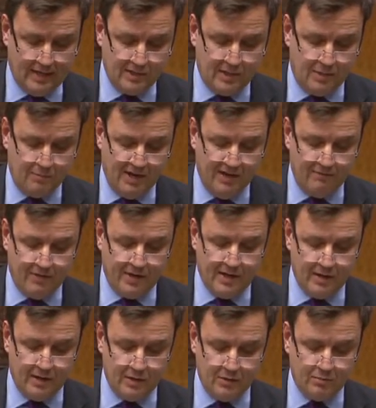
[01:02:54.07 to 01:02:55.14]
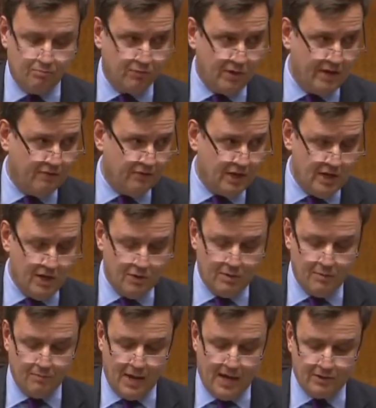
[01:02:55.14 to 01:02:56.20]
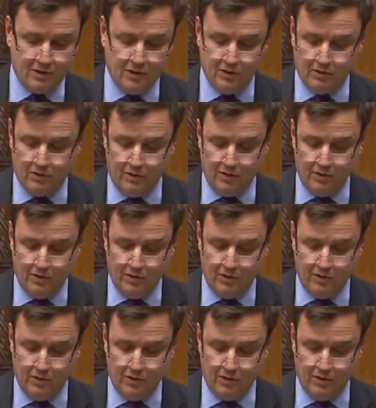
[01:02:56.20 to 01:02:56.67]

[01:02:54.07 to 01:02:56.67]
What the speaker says: Sabine Veillant briefed EU ambassadors